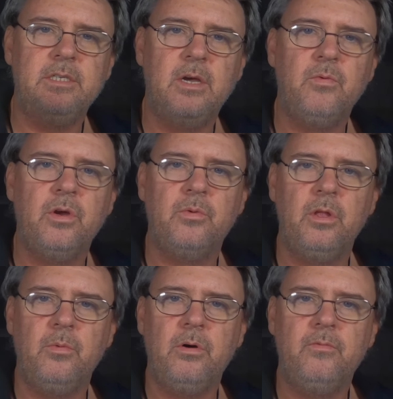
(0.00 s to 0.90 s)
They work
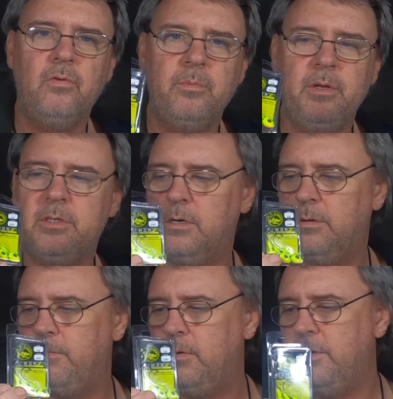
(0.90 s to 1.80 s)
really well for me,
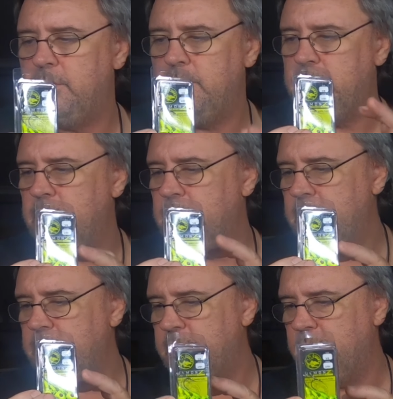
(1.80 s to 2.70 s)
so I just use
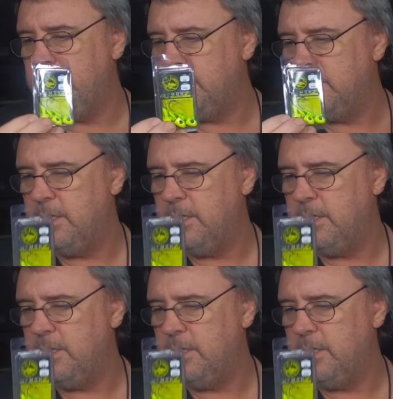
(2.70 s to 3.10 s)
TT jig heads.